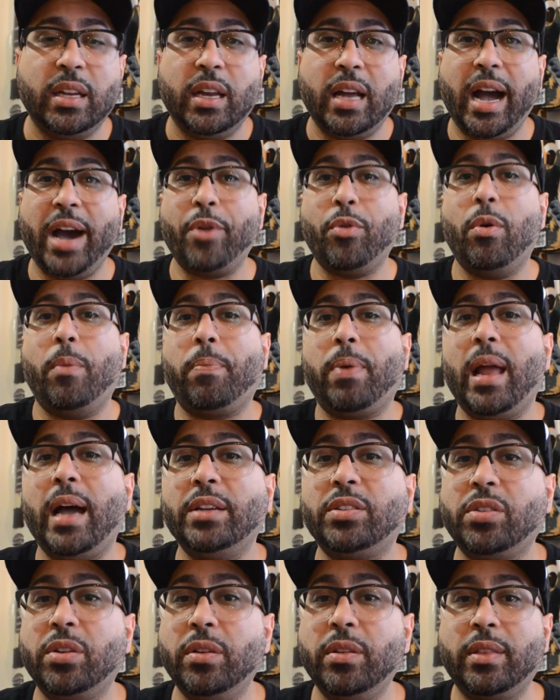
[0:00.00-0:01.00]
how to apply
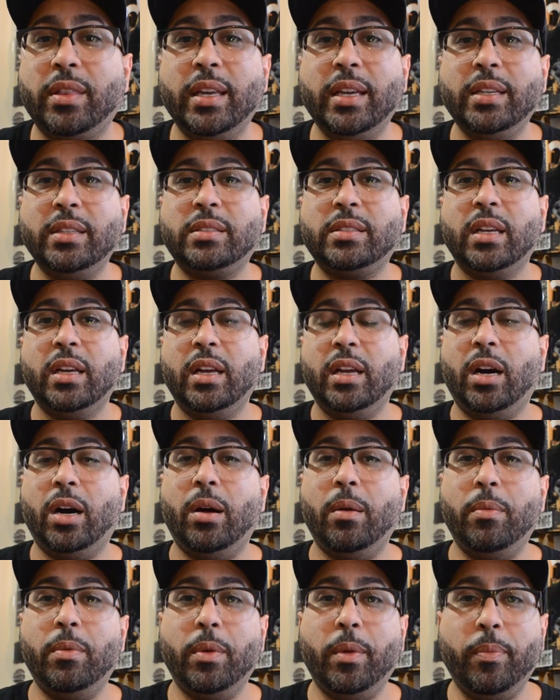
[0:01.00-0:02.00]
certain things,
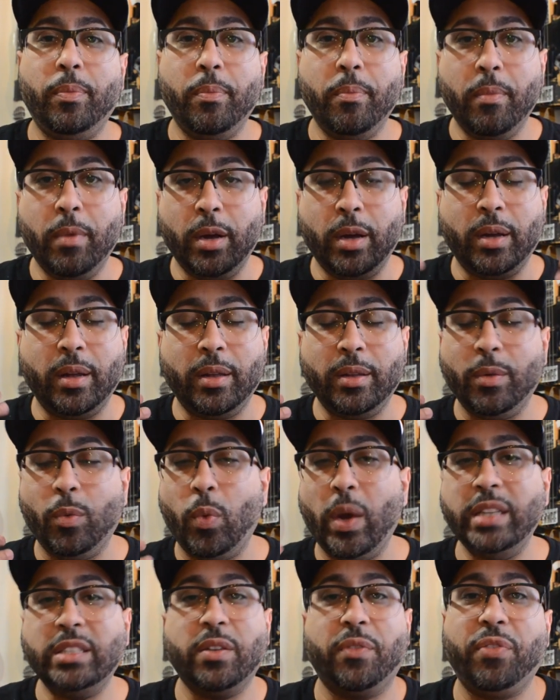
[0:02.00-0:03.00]

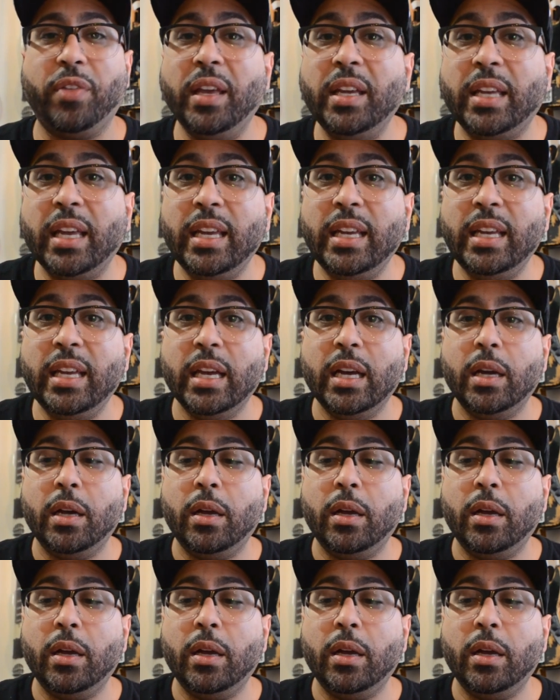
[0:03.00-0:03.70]
ways of thinking,